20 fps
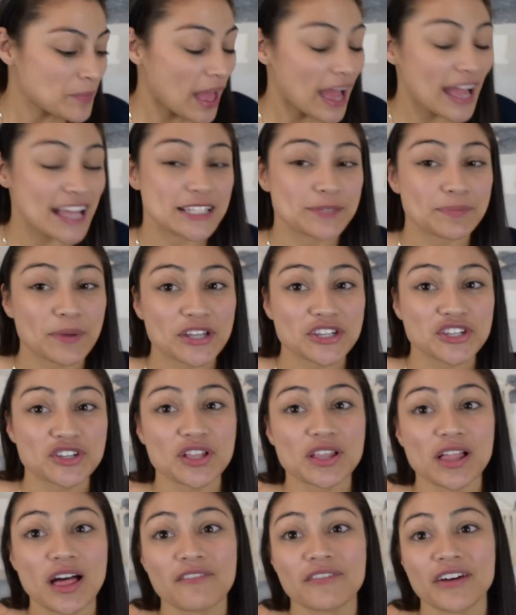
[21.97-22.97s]
I especially
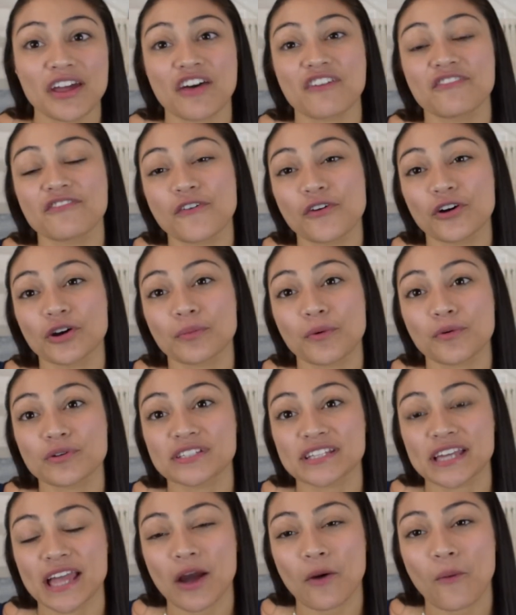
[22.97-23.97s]
love an affordable
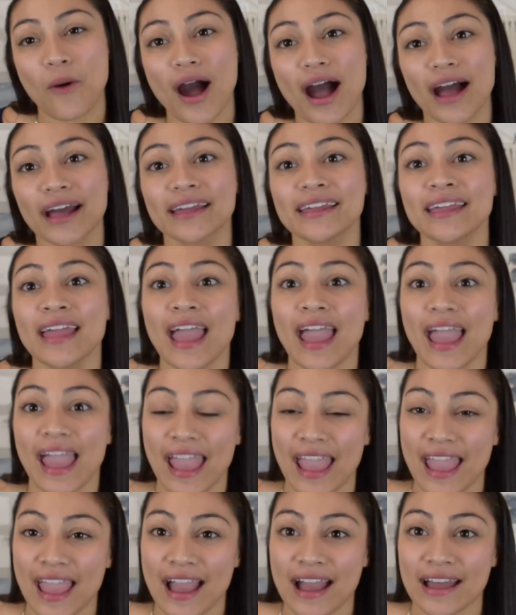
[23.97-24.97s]
DIY,
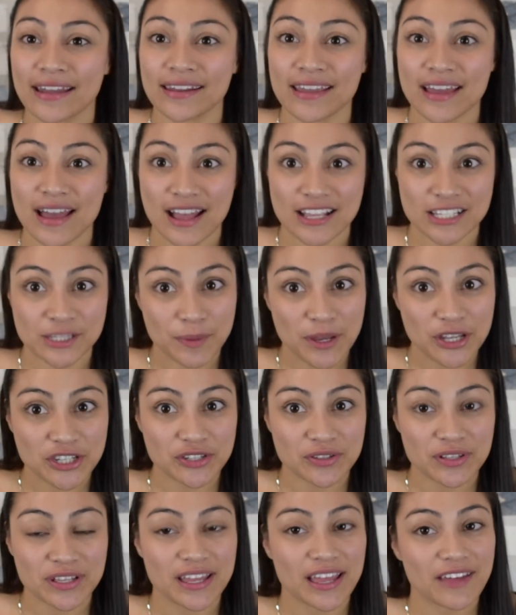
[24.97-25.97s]
and
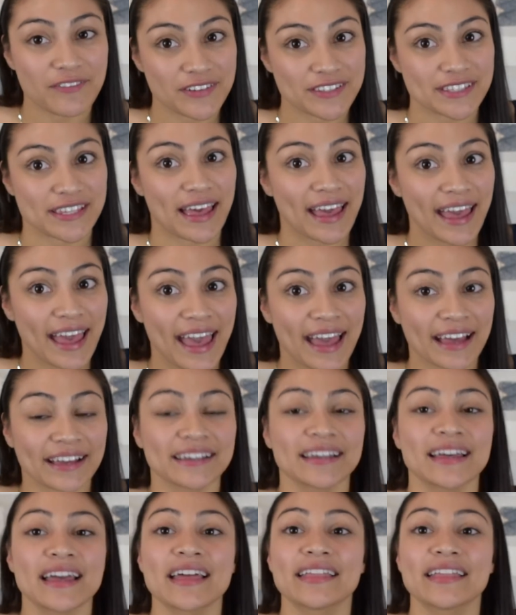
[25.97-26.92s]
especially if it's a hack.